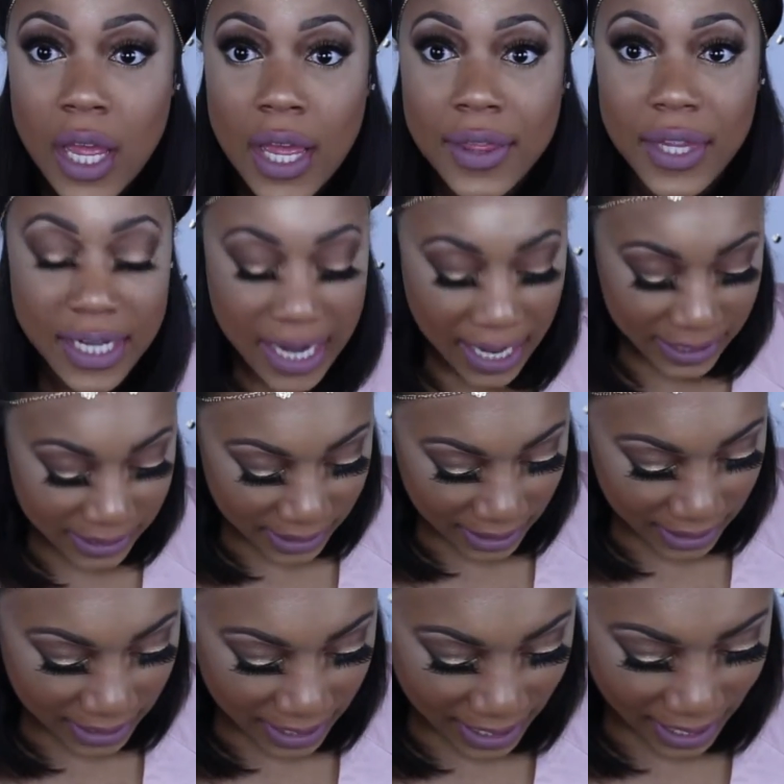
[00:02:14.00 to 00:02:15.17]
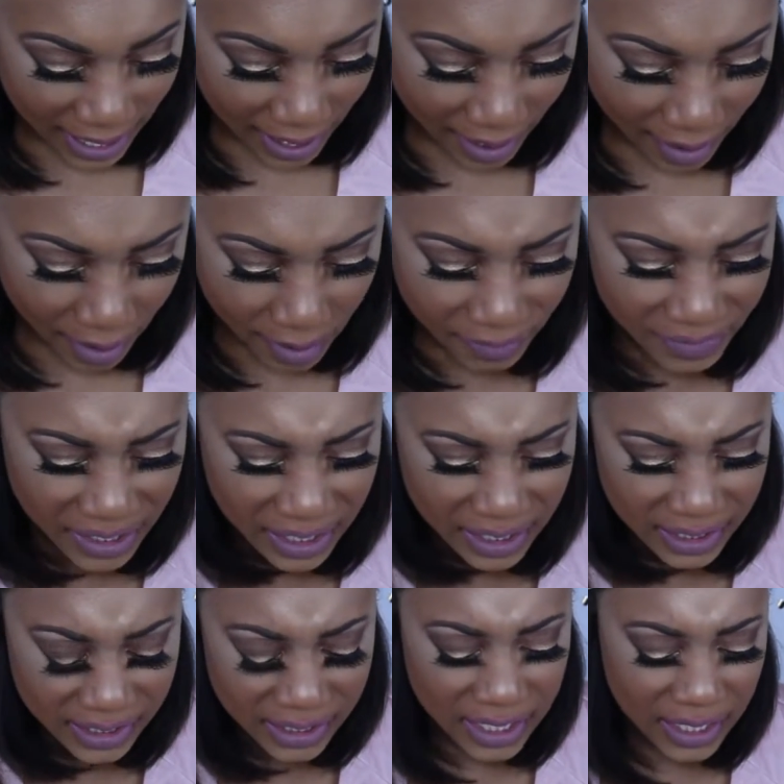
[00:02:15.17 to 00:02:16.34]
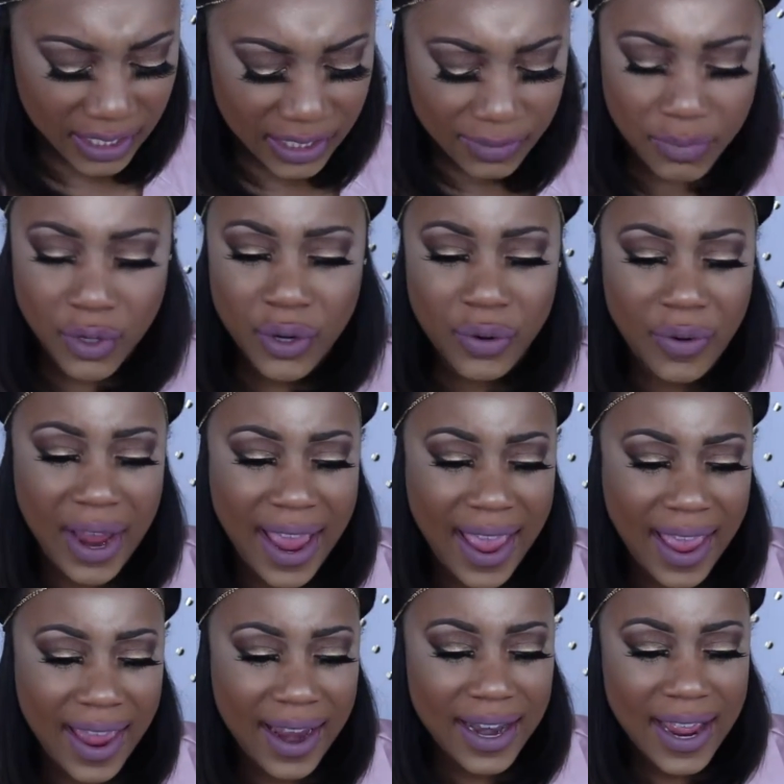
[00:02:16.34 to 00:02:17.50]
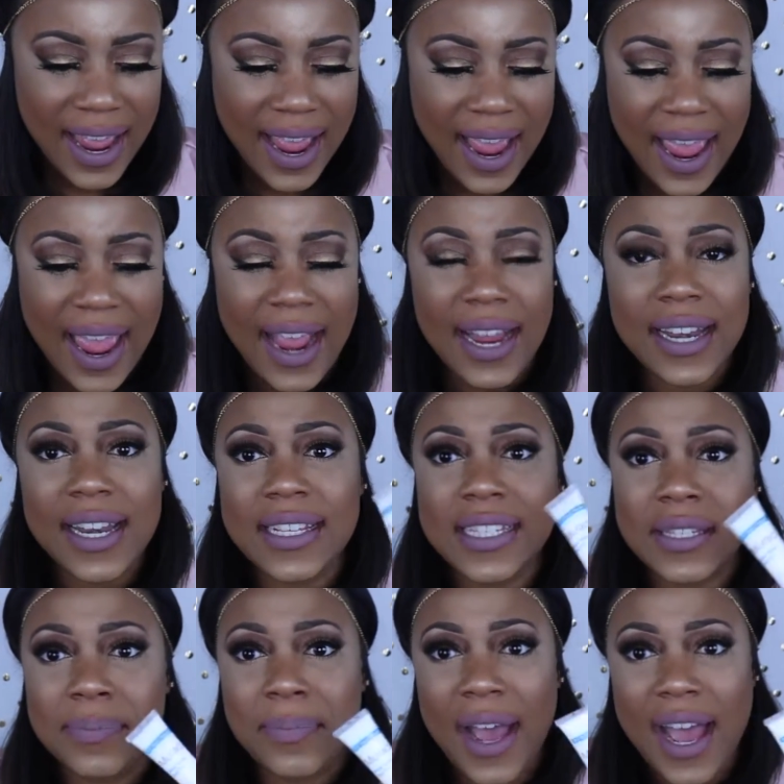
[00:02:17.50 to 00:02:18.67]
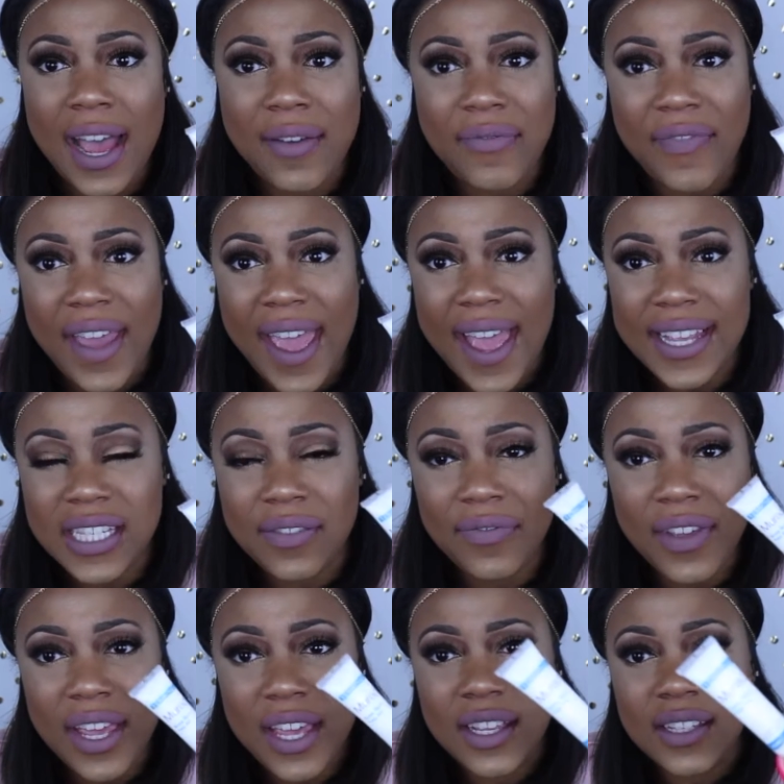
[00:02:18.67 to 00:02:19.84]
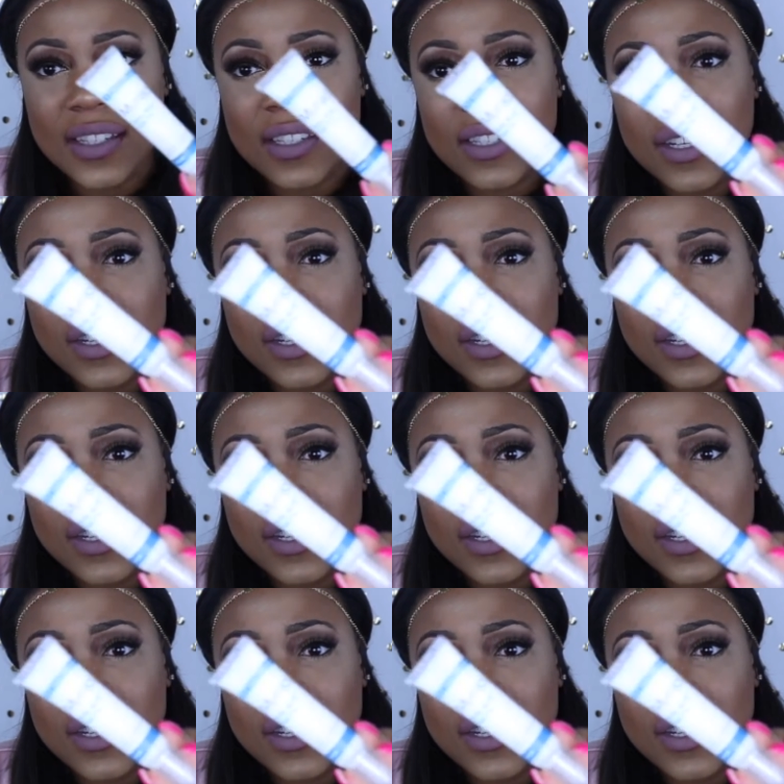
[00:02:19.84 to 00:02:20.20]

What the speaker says: The next thing I have is this Murad Acne Spot Fast Fix.